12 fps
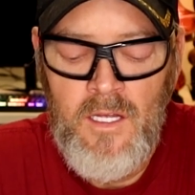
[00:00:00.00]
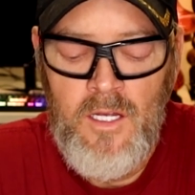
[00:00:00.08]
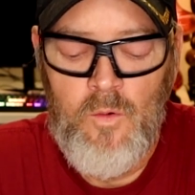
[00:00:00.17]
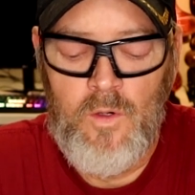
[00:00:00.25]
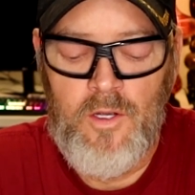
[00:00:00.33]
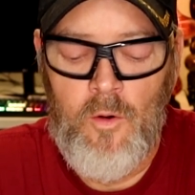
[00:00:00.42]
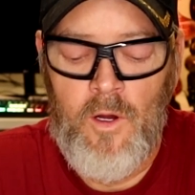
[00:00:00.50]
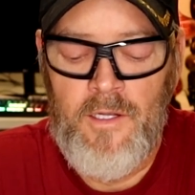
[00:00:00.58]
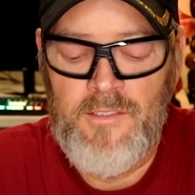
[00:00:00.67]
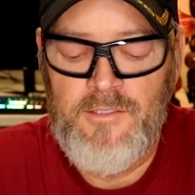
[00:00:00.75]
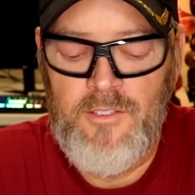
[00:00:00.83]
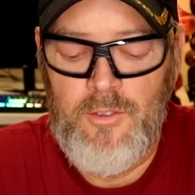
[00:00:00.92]
we're
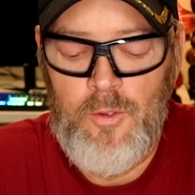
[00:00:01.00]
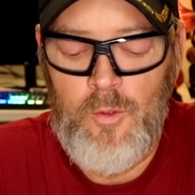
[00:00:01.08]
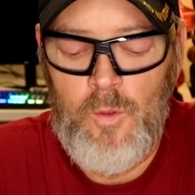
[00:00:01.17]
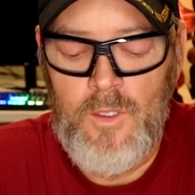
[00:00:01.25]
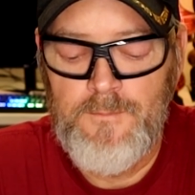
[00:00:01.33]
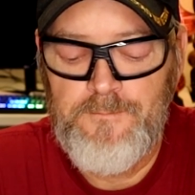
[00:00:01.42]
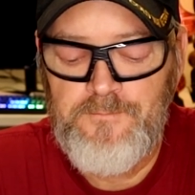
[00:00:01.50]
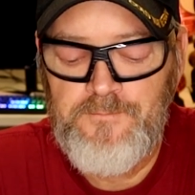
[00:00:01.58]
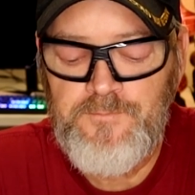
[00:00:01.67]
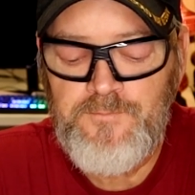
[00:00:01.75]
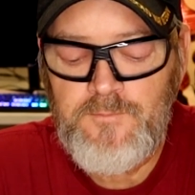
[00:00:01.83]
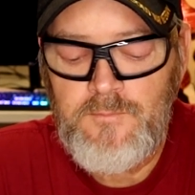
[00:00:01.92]
going to
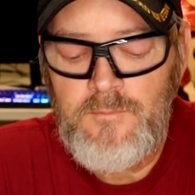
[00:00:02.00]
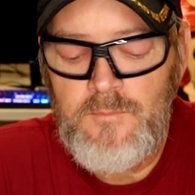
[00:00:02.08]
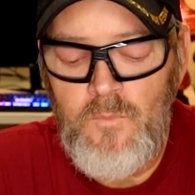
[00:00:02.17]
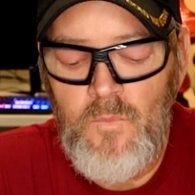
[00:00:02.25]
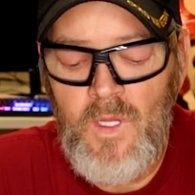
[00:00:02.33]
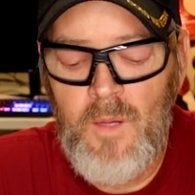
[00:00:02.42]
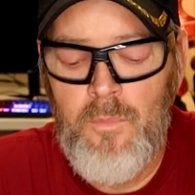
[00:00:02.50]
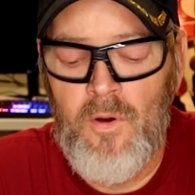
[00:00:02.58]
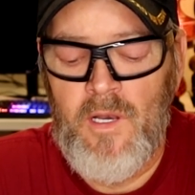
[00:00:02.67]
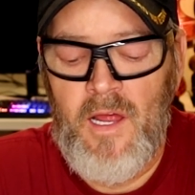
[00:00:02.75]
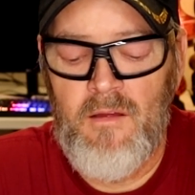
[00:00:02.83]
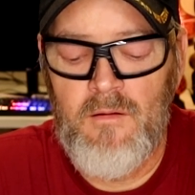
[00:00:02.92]

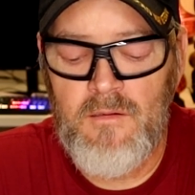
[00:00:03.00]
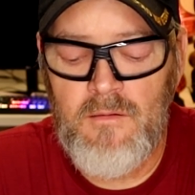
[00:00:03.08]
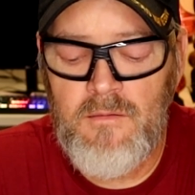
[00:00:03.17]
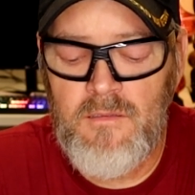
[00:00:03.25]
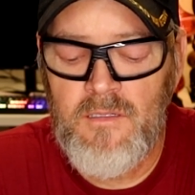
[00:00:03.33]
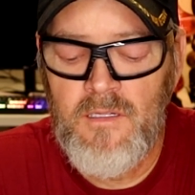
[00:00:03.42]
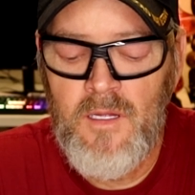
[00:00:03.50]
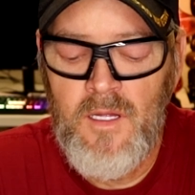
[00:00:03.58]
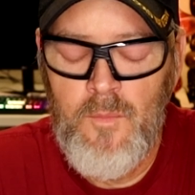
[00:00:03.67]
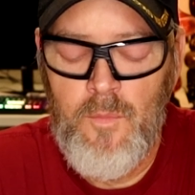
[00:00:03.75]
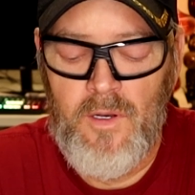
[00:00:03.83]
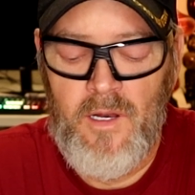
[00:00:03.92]
put
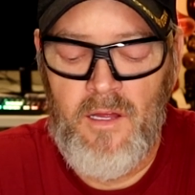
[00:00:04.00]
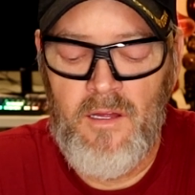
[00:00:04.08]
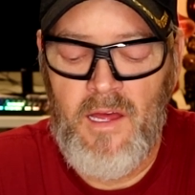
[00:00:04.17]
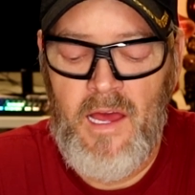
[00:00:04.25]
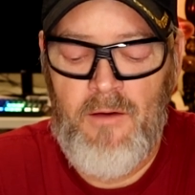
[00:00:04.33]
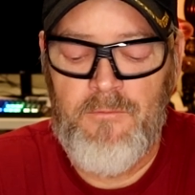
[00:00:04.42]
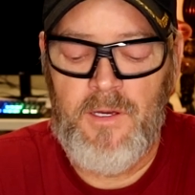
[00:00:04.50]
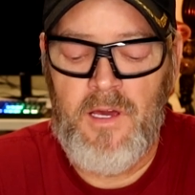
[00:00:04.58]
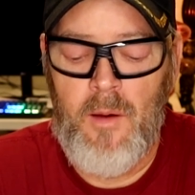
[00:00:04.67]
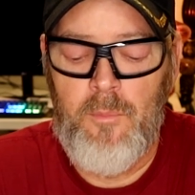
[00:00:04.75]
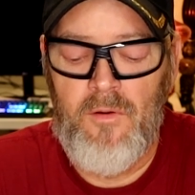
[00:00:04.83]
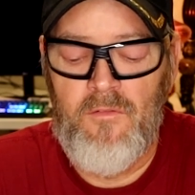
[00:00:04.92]
a half a
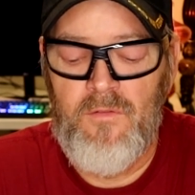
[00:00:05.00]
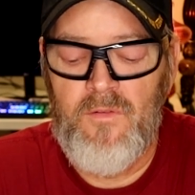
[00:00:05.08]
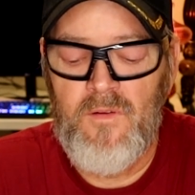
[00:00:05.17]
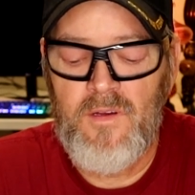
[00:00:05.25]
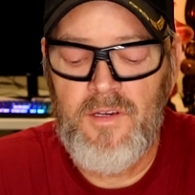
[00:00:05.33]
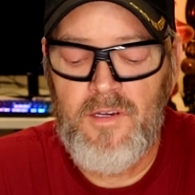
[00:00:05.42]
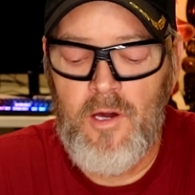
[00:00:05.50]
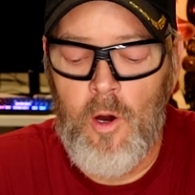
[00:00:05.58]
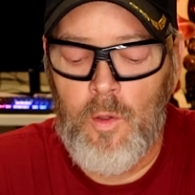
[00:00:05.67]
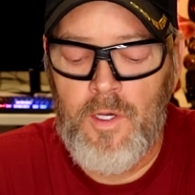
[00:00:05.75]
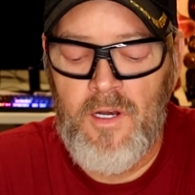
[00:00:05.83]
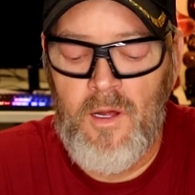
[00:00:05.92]
cup of
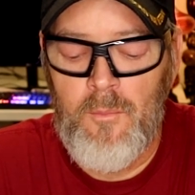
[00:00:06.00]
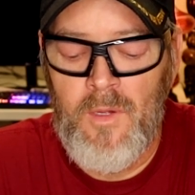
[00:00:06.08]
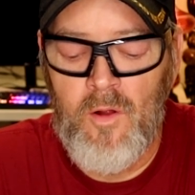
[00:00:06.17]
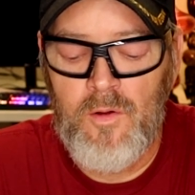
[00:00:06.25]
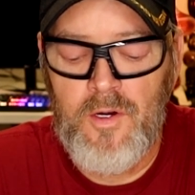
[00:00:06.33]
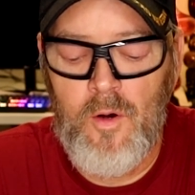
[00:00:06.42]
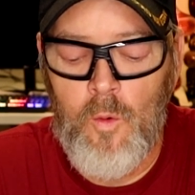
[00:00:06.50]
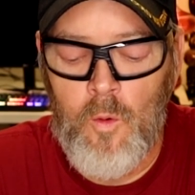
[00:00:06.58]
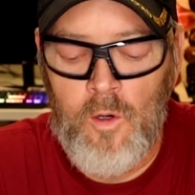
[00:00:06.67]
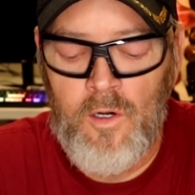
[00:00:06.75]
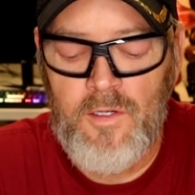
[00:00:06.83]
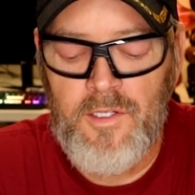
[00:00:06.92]
coconut milk
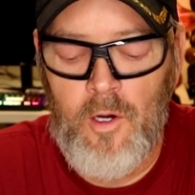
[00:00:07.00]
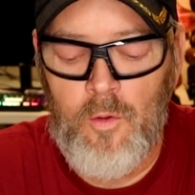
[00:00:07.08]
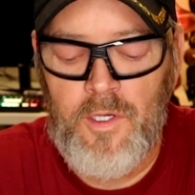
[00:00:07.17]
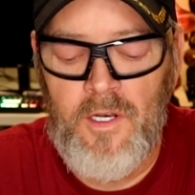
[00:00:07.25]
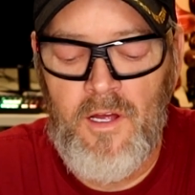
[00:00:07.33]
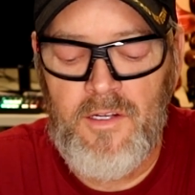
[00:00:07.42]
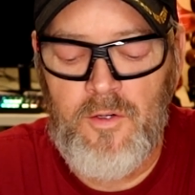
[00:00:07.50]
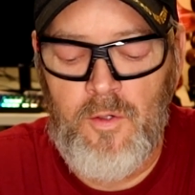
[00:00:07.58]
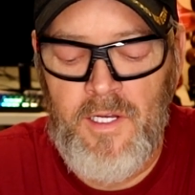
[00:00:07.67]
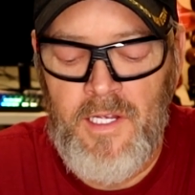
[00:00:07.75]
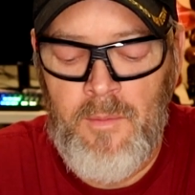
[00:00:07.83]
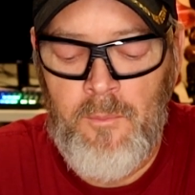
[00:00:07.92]
or coconut
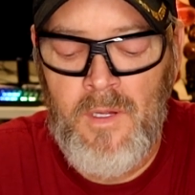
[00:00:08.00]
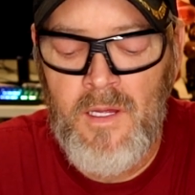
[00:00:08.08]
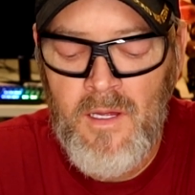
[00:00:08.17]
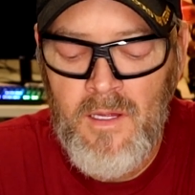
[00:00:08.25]
cream